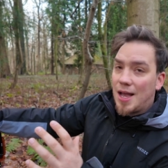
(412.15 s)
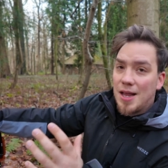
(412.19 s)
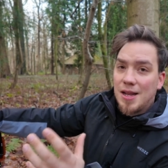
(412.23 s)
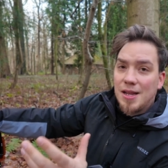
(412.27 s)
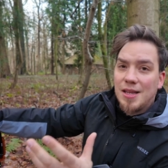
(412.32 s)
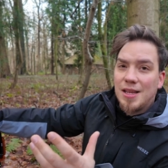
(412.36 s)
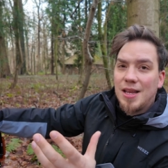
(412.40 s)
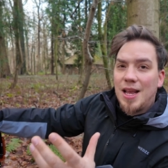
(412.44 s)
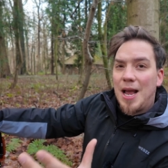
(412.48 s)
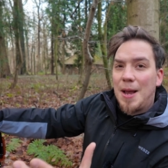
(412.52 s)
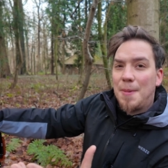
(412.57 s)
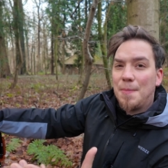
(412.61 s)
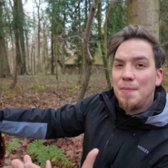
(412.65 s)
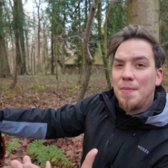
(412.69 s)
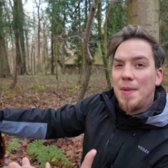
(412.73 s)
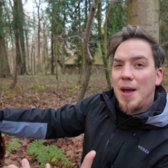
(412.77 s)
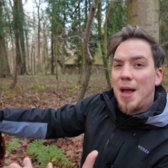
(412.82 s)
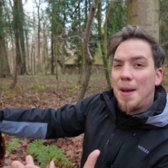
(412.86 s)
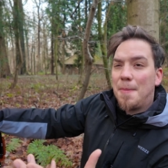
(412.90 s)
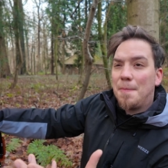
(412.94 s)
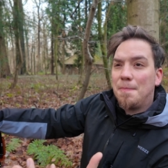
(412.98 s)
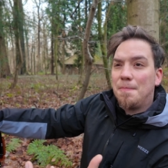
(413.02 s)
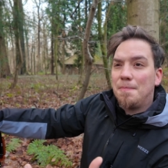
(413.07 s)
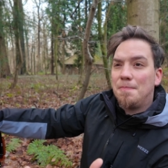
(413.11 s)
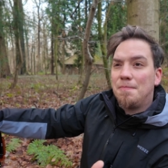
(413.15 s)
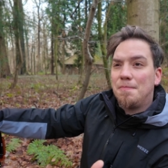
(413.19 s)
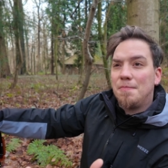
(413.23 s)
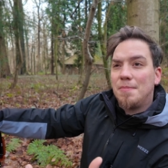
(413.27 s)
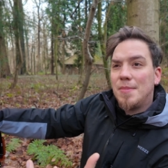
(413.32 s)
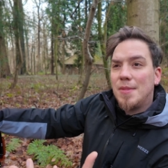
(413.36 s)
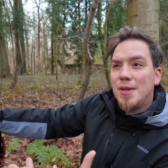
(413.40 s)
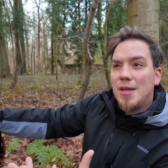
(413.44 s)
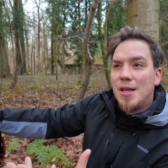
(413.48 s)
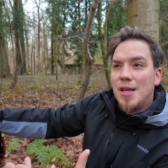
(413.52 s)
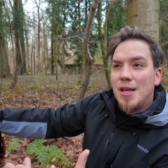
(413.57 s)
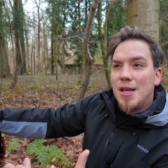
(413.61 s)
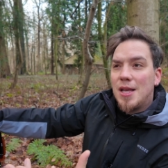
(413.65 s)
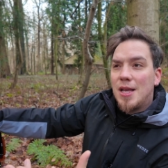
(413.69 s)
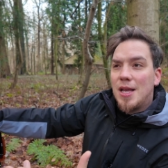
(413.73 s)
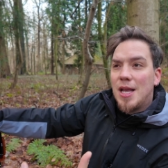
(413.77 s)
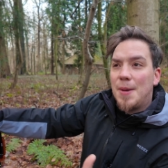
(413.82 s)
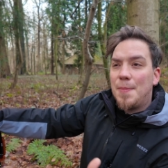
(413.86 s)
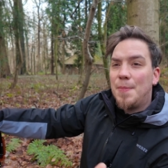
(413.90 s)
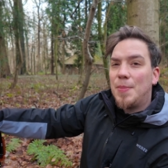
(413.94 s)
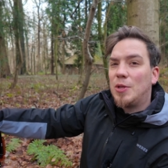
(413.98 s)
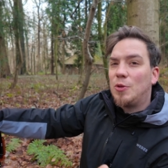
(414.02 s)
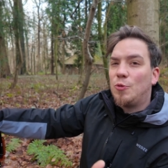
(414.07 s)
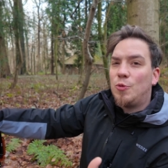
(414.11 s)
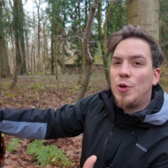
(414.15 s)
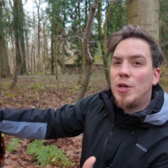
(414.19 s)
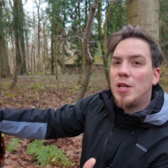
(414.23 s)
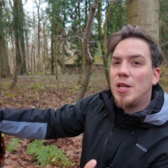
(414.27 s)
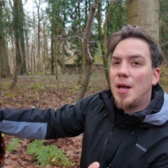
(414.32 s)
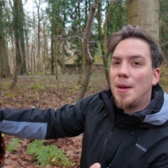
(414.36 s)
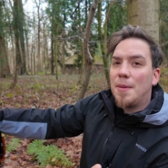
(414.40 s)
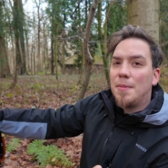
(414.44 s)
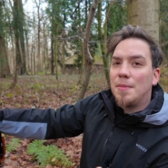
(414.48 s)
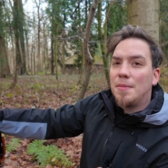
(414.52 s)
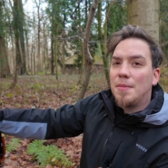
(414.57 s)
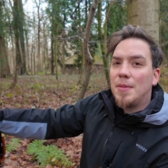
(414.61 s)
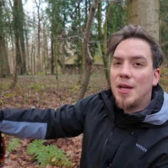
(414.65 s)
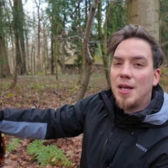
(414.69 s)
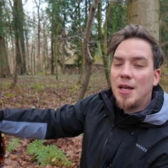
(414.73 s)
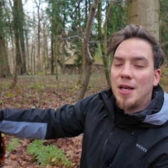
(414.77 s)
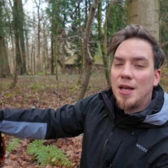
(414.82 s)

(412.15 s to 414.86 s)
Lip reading: And I'm in between.